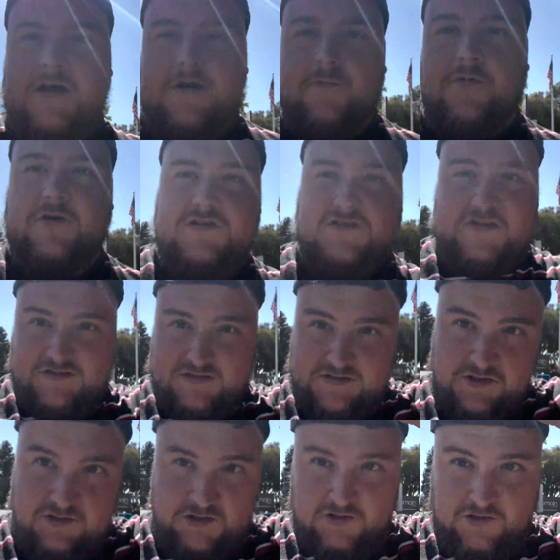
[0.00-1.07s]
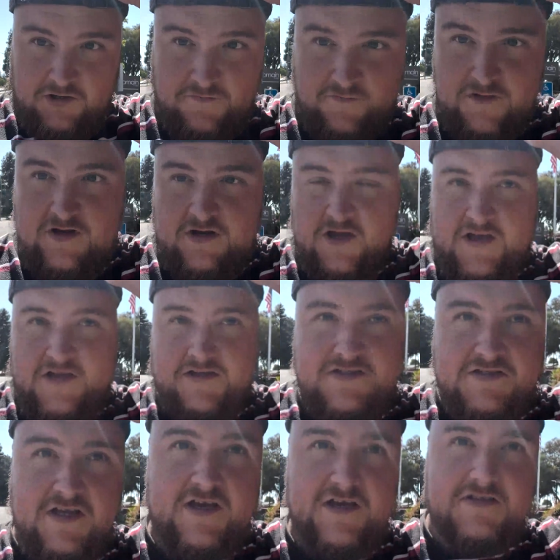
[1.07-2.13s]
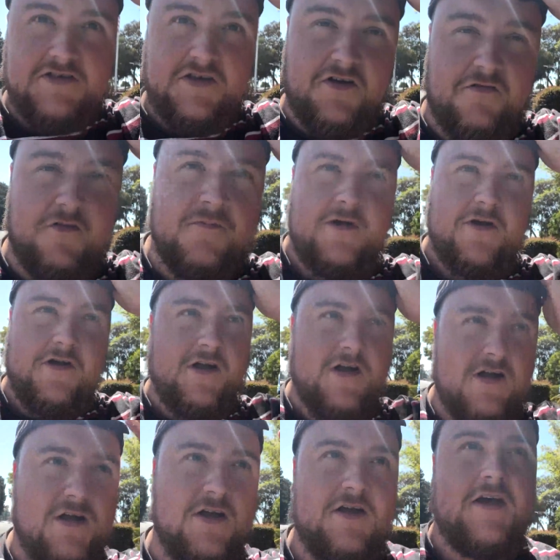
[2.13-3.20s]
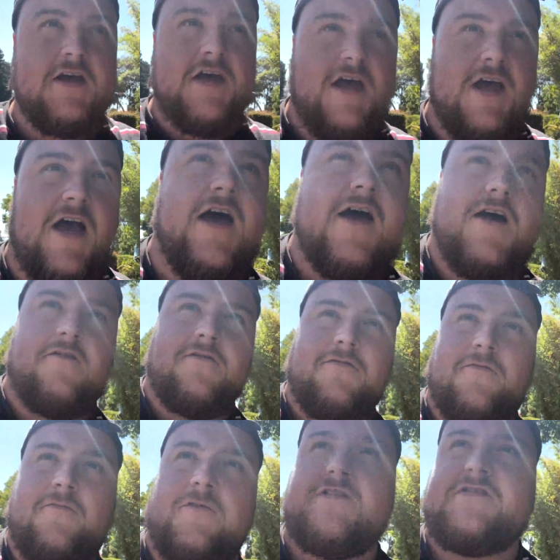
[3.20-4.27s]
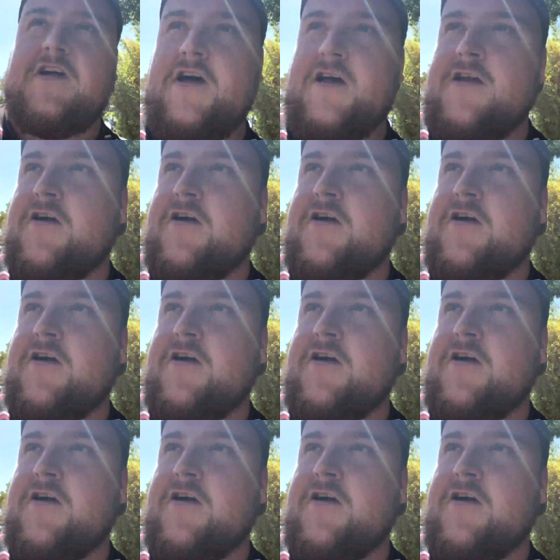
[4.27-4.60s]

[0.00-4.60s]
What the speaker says: pre-season tour of the United States of America. And we're starting